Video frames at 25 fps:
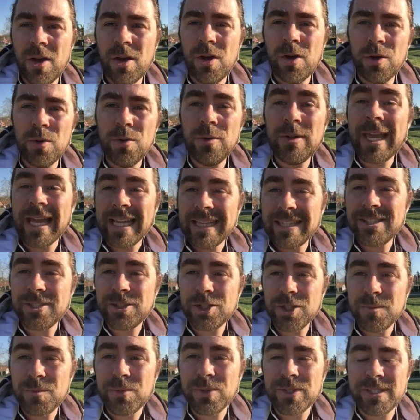who gets
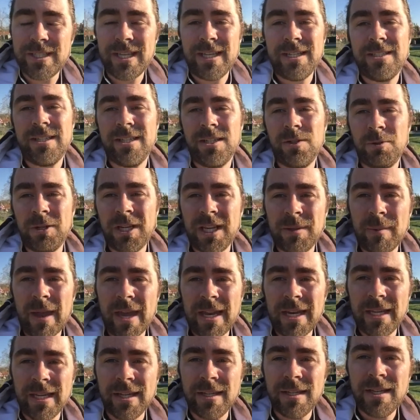to present at
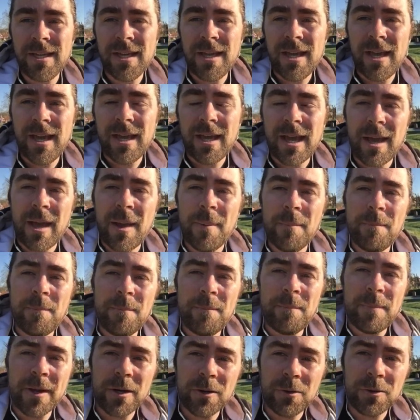Wikimania,
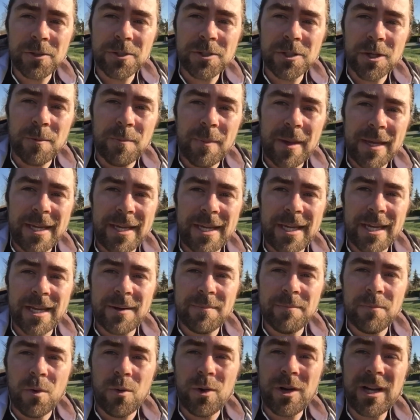but also making it
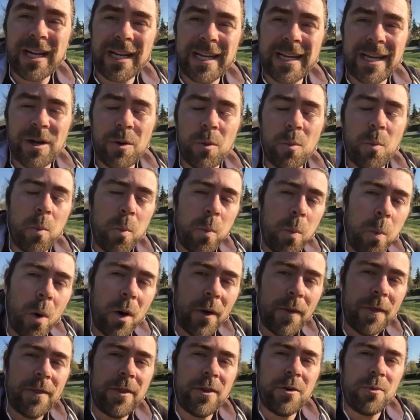more clear what
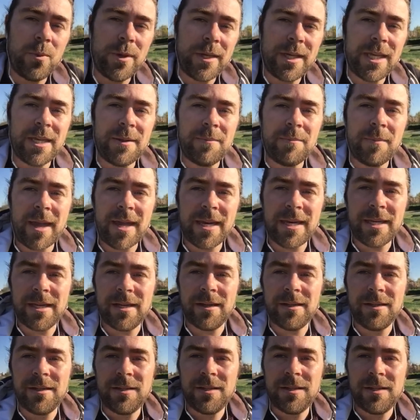the Wikimania
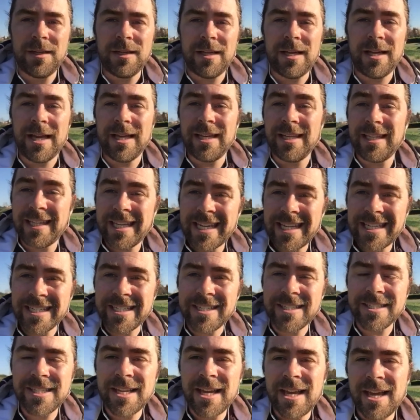
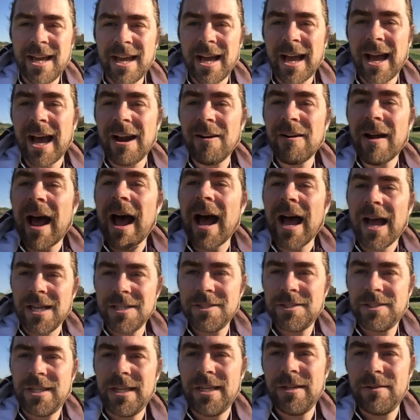leaders are
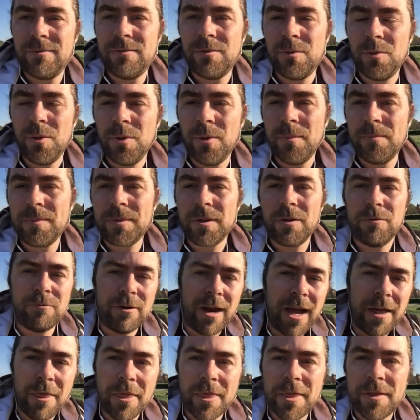asking for,
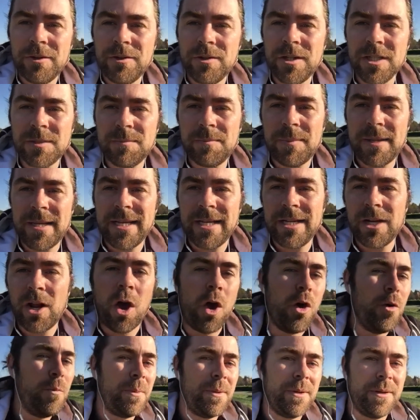rather than just being an
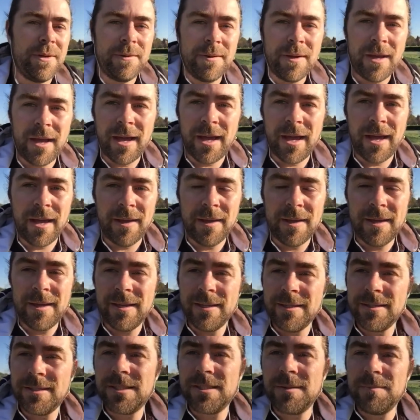open
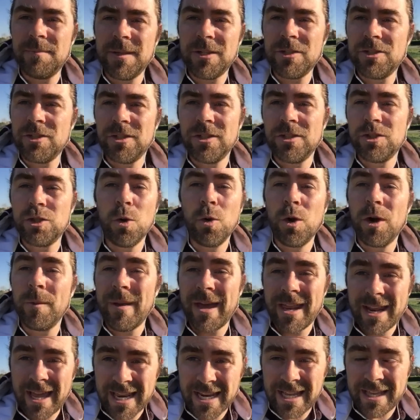submission, talk
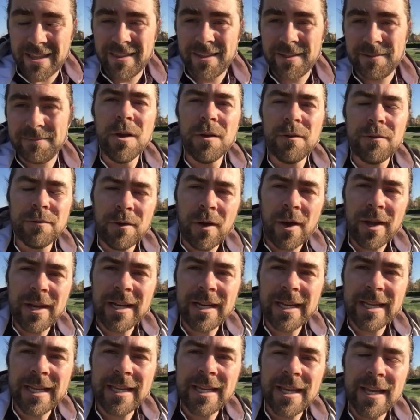about anything.
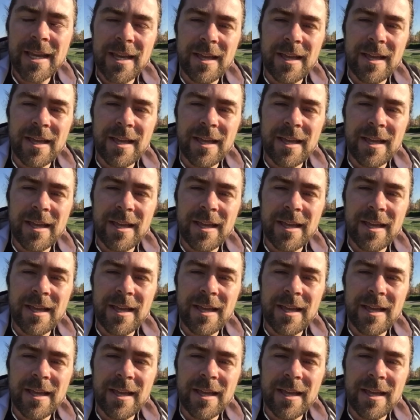Finally,